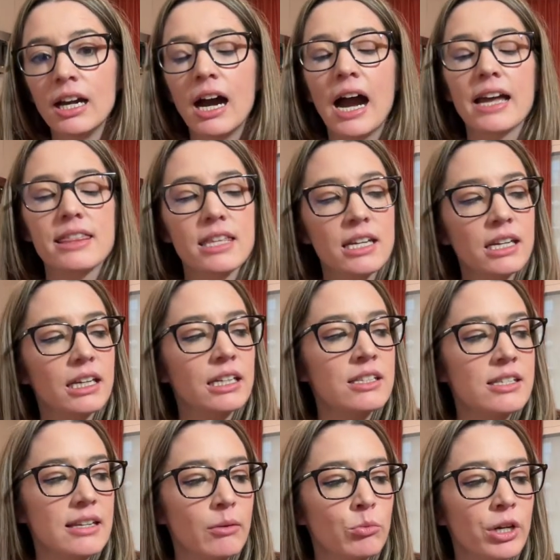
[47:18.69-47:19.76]
I think in
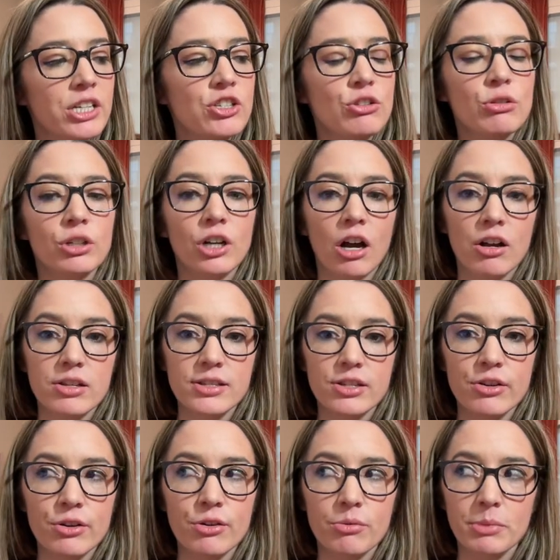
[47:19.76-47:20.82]
some ways you could
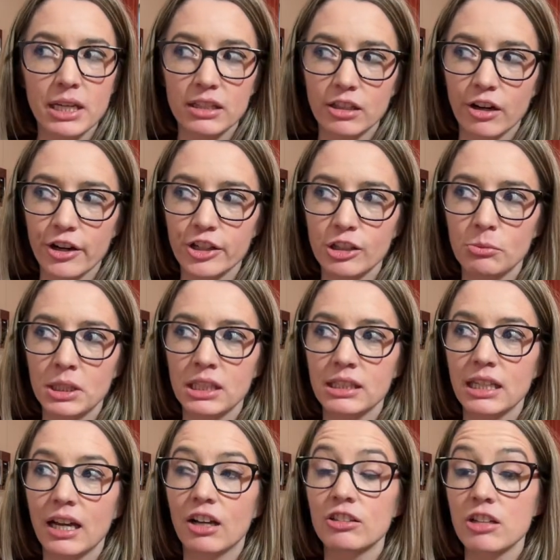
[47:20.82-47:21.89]
also make the argument
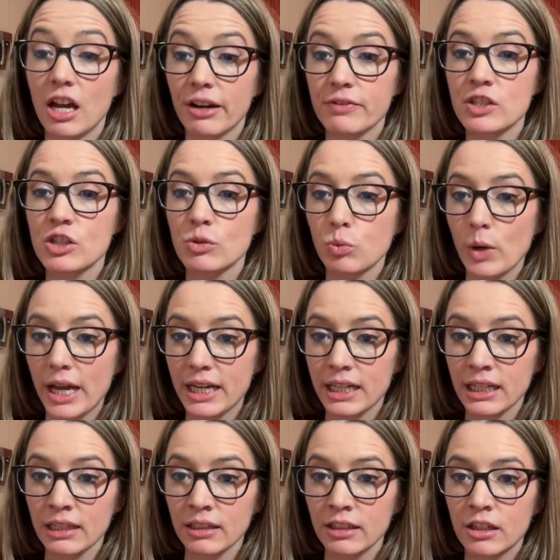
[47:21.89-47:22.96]
that a lot of
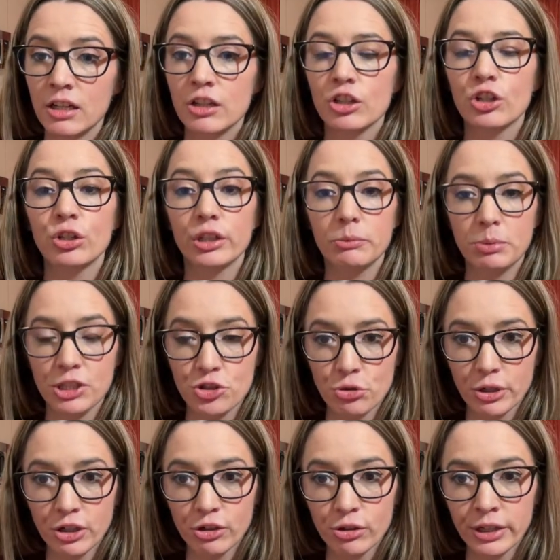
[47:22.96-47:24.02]
sweating could be
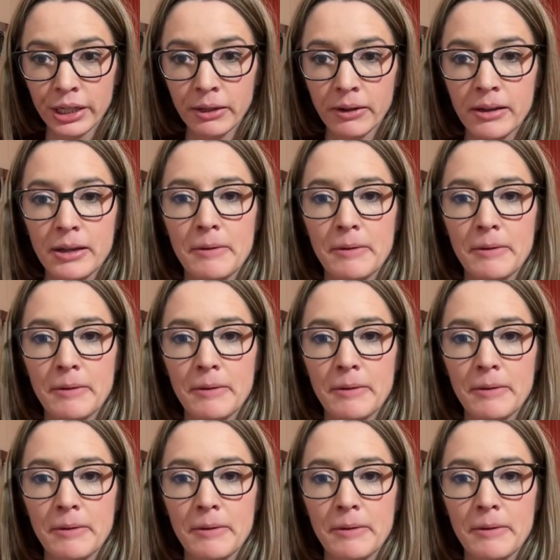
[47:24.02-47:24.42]
triggering.